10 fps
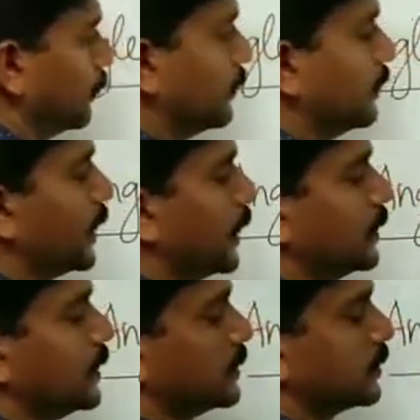When we
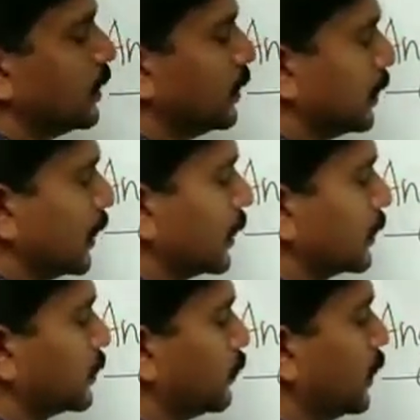add these three
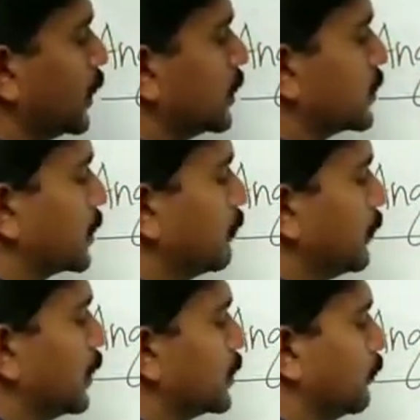angles, we get the
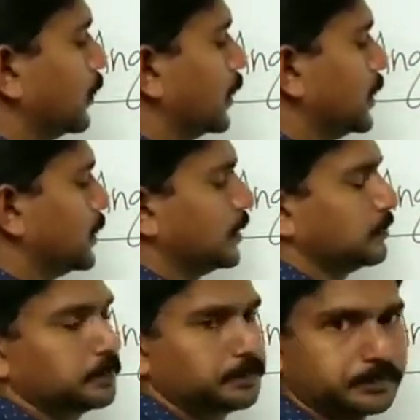sum as
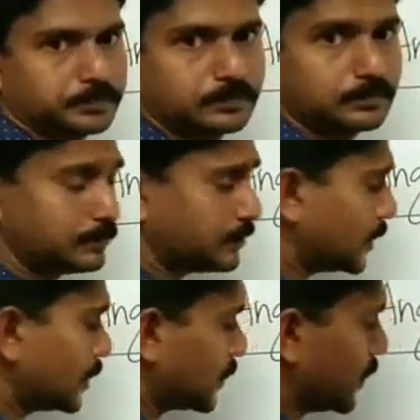180.
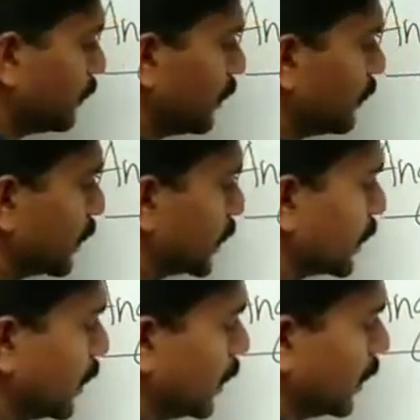Same way, we
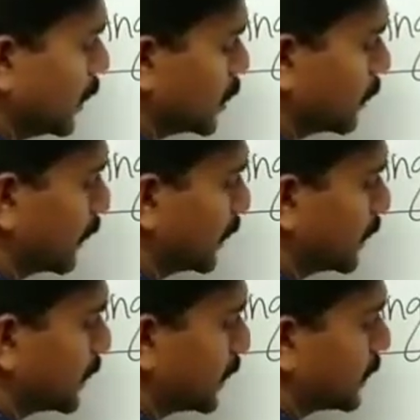can split
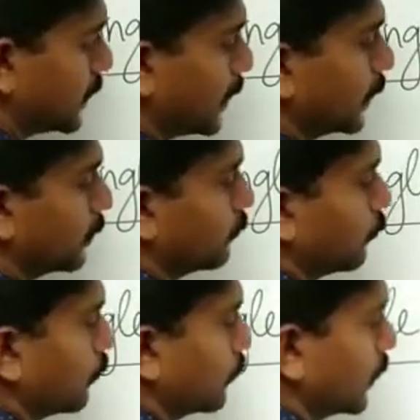this as angle
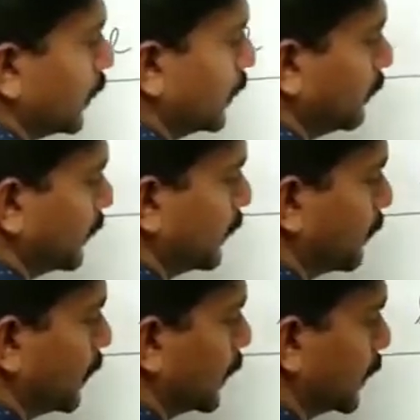4 and we
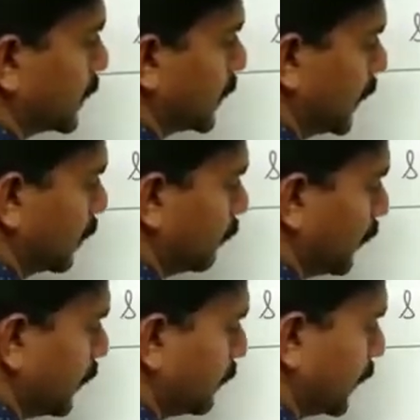can mark it as angle
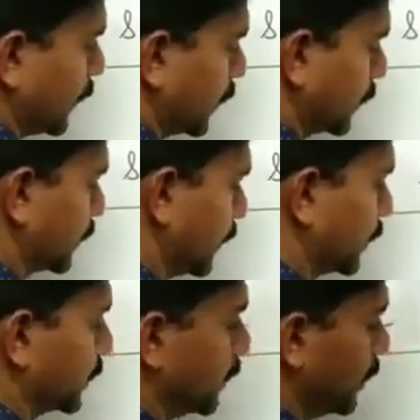5 and angle
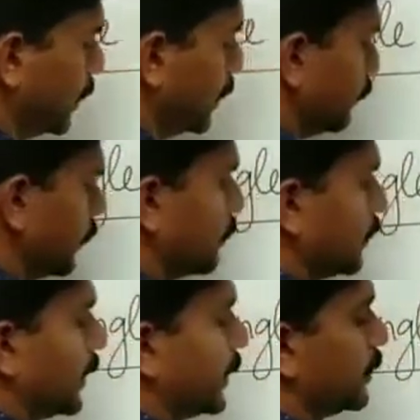6. When
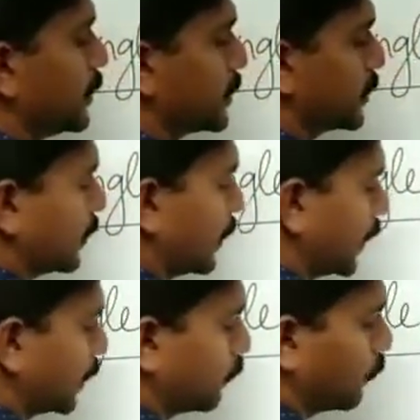we add these
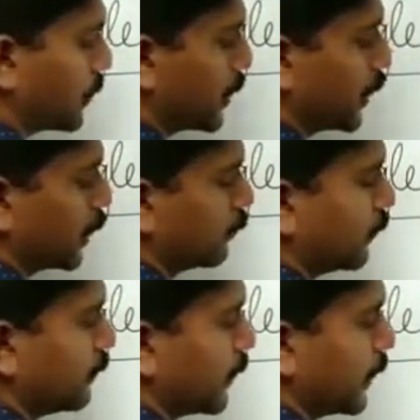angle 4 and angle
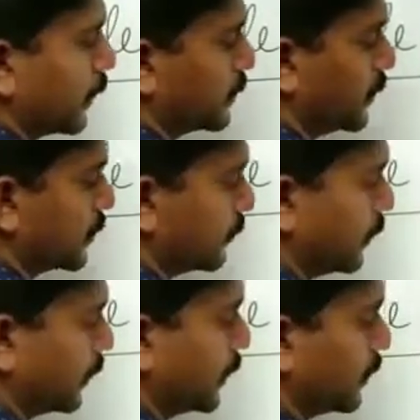5 and angle 6,
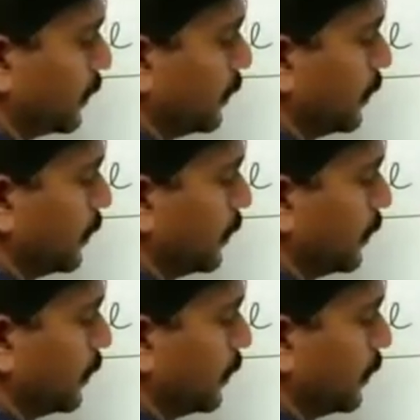we get